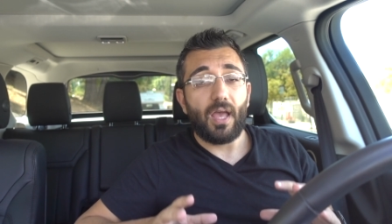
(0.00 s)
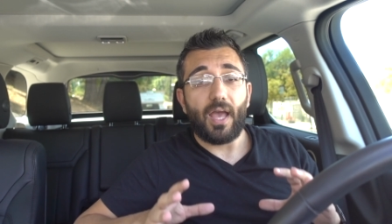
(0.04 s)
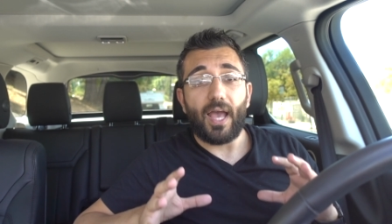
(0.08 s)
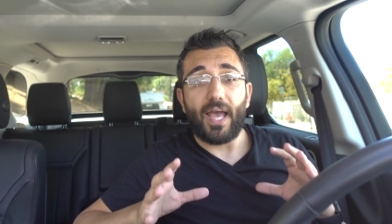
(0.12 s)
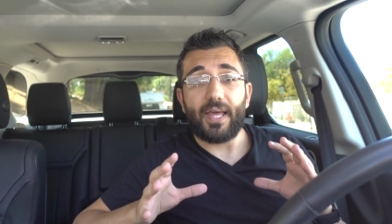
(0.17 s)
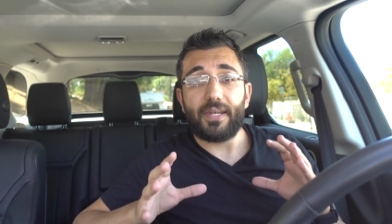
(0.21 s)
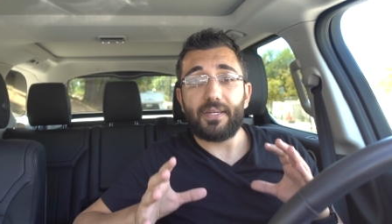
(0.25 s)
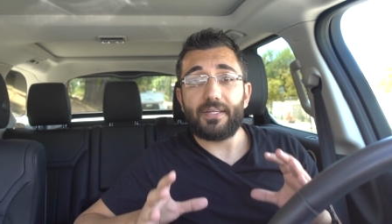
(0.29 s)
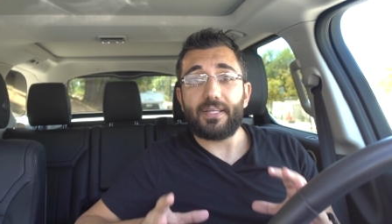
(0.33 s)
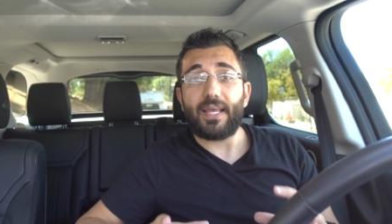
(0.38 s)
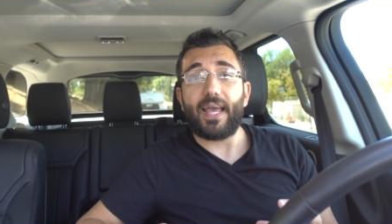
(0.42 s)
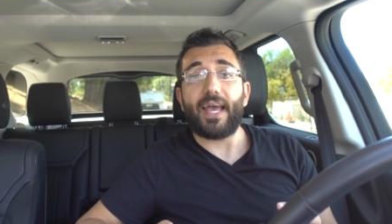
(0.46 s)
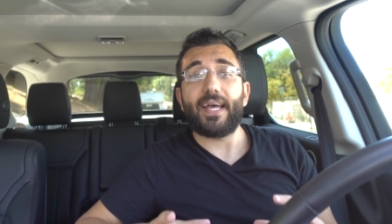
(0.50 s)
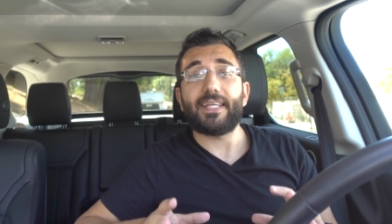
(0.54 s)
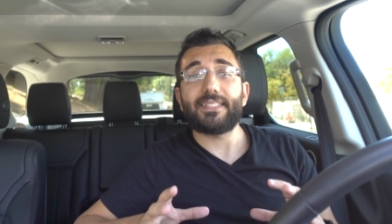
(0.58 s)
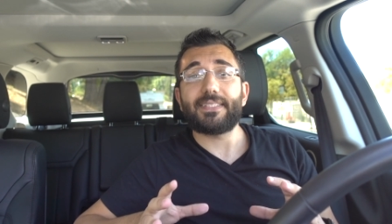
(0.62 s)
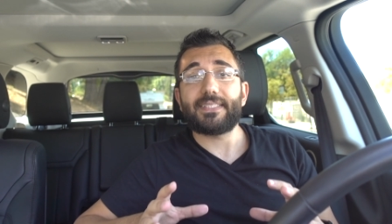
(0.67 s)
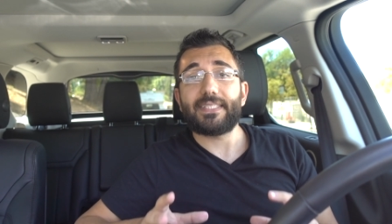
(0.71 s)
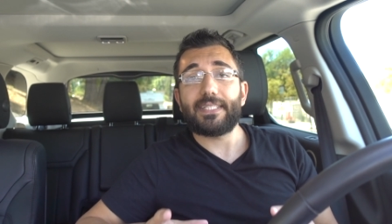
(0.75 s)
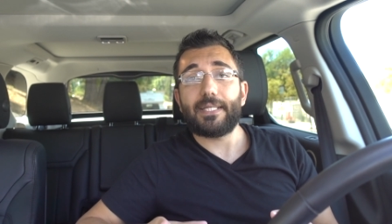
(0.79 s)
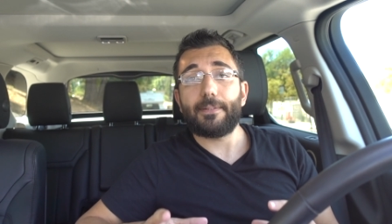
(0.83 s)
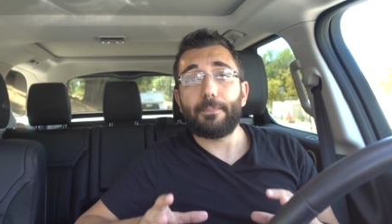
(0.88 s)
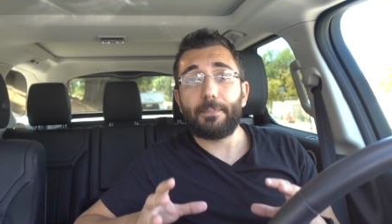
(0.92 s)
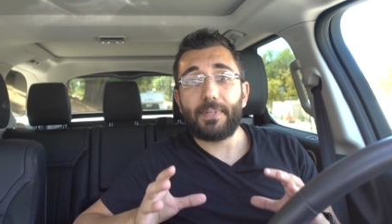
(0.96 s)
and
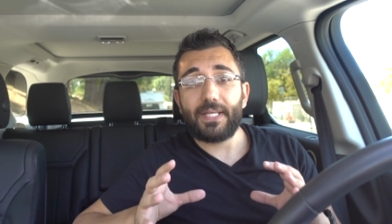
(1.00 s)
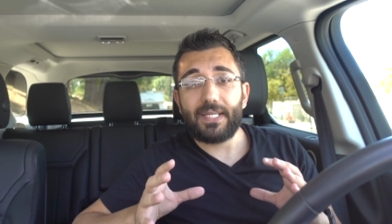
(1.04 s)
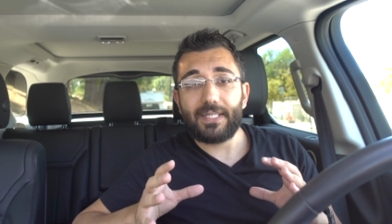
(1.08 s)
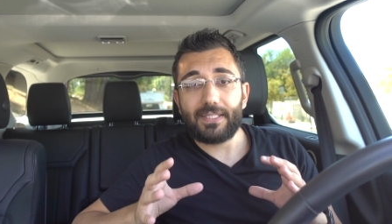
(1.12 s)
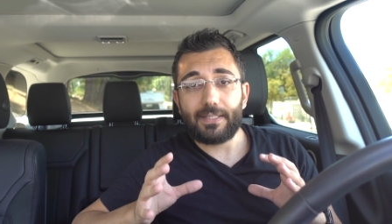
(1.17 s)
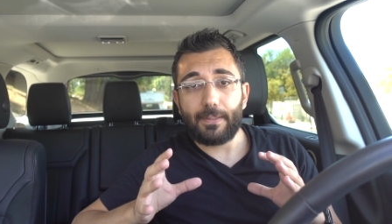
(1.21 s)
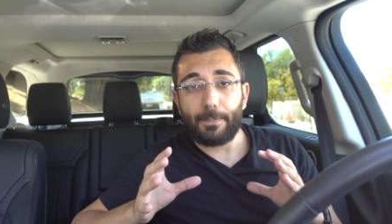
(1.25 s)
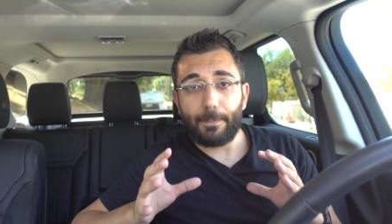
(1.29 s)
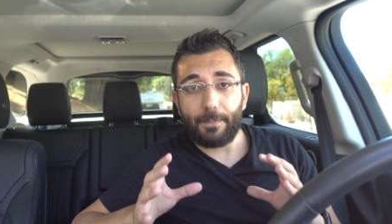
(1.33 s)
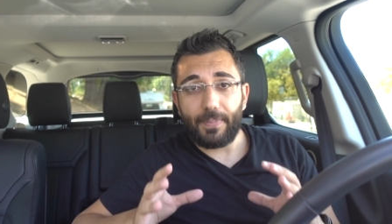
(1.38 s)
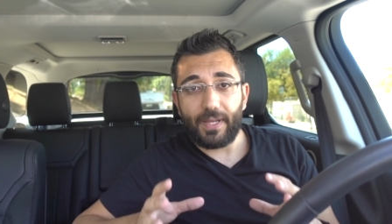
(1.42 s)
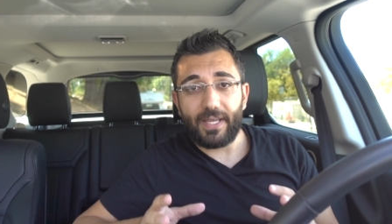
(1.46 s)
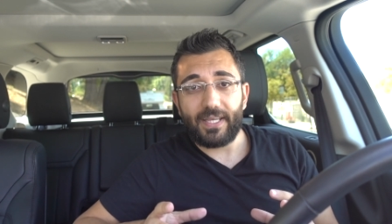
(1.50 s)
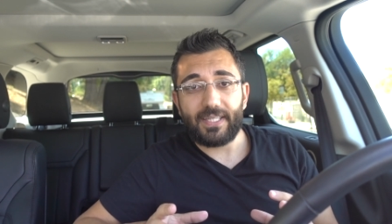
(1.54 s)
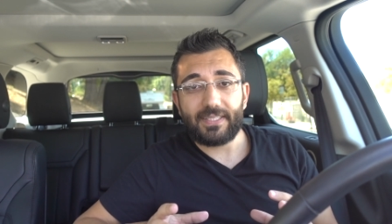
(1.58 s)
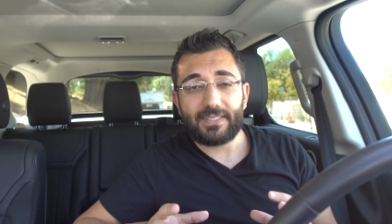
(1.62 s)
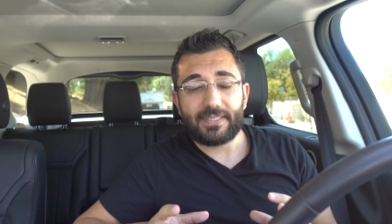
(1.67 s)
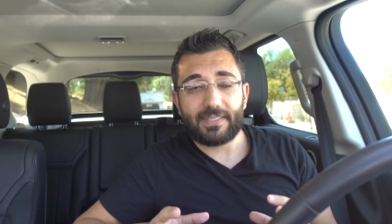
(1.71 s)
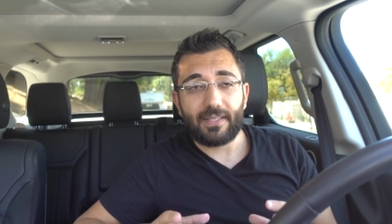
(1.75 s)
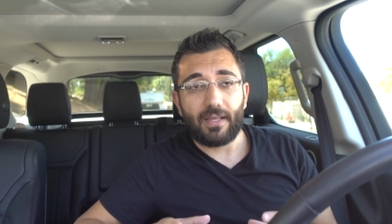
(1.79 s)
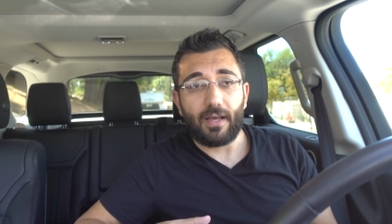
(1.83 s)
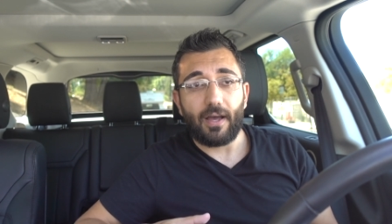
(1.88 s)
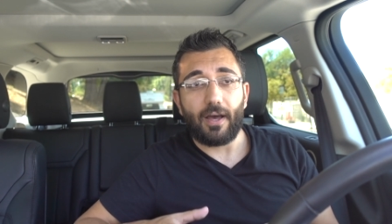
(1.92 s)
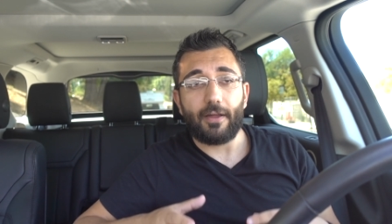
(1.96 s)
ST being the base,